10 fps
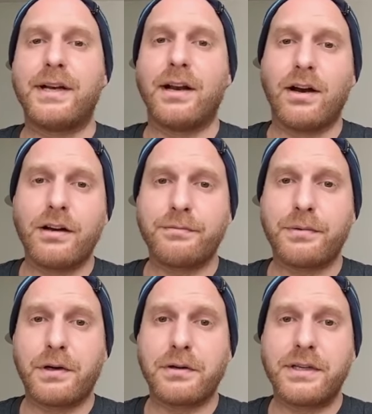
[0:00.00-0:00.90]
a lot of
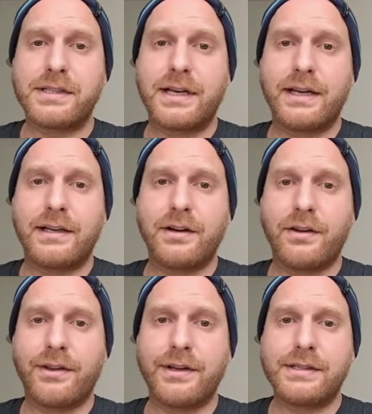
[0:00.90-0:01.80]
progress lately
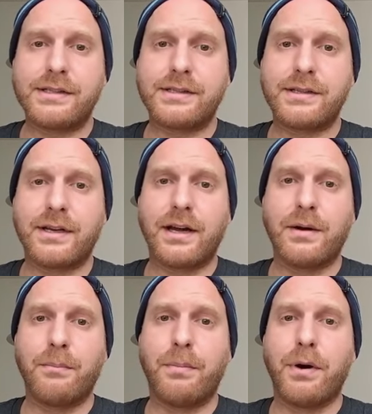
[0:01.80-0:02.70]
on this.
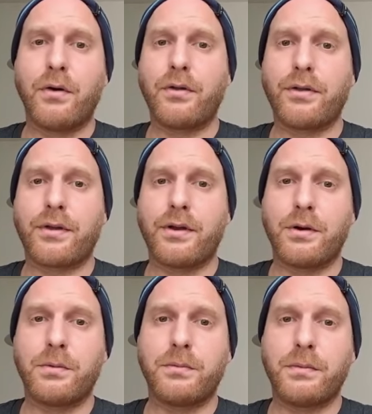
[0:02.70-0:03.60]
Both
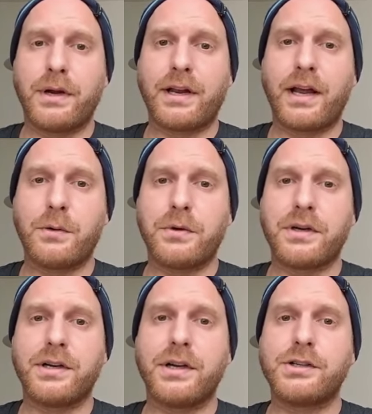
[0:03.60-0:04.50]
Gnome and
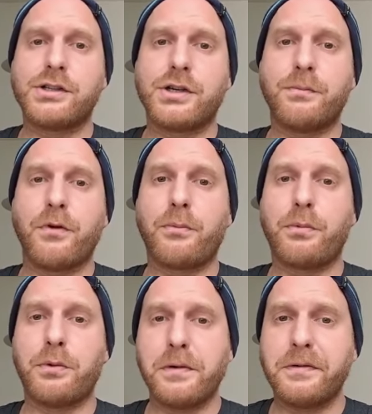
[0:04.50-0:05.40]
Kwin ship with
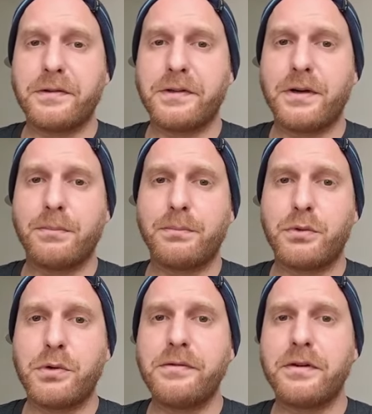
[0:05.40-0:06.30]

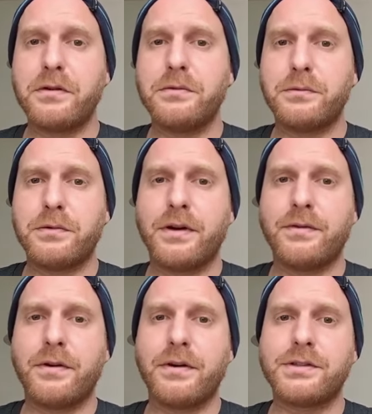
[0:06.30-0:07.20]
preview
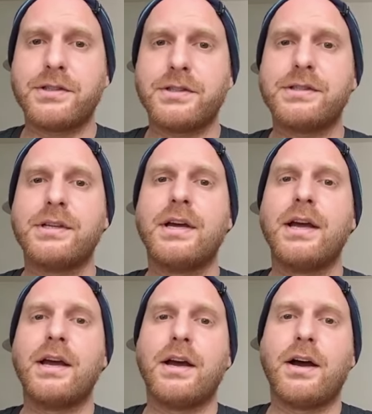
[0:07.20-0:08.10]
versions
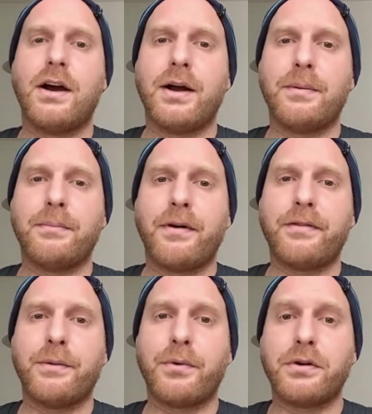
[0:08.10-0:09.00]
of
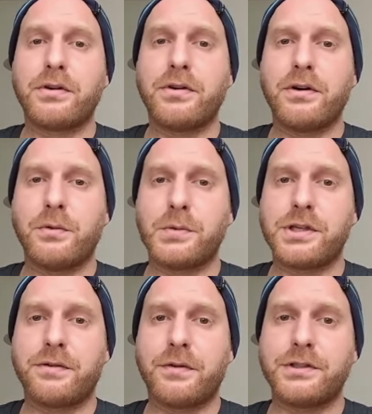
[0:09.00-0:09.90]
the protocol, which
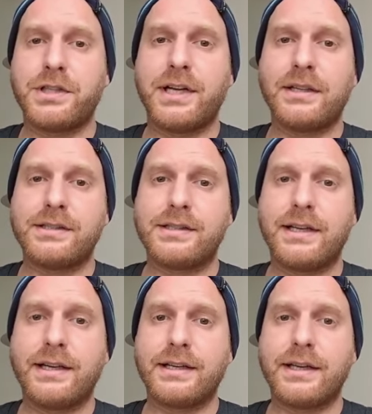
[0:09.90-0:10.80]
unfortunately hasn't
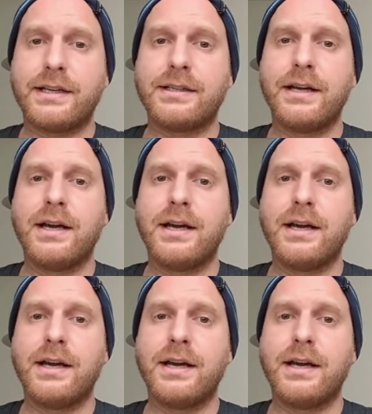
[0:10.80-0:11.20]
landed yet.